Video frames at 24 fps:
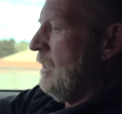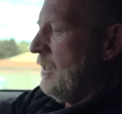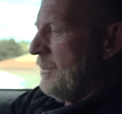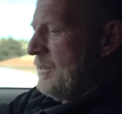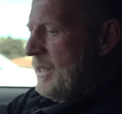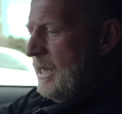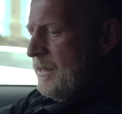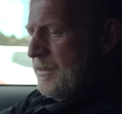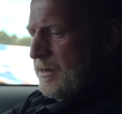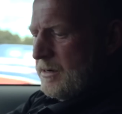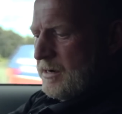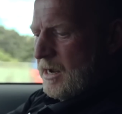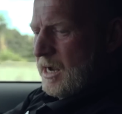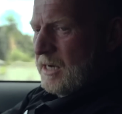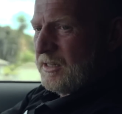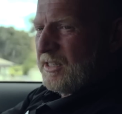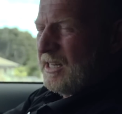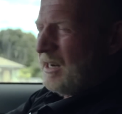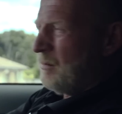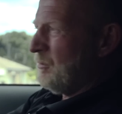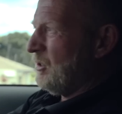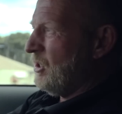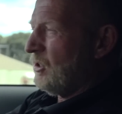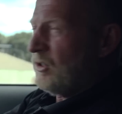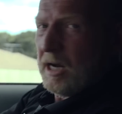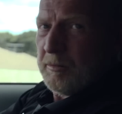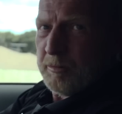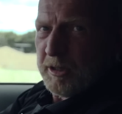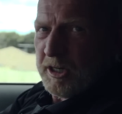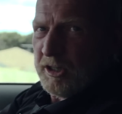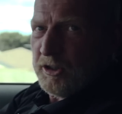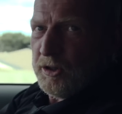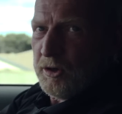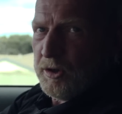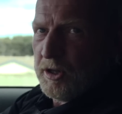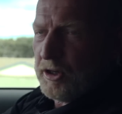The other nice thing, I'm going
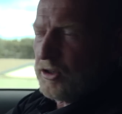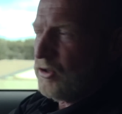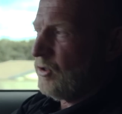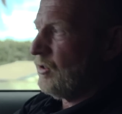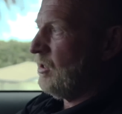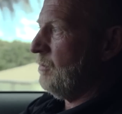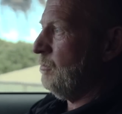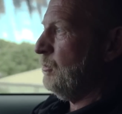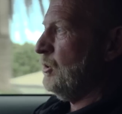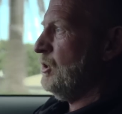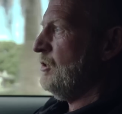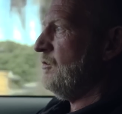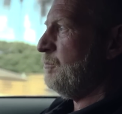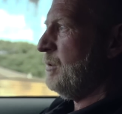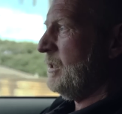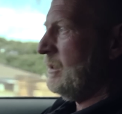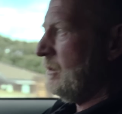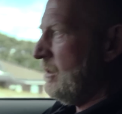to do this on the move, but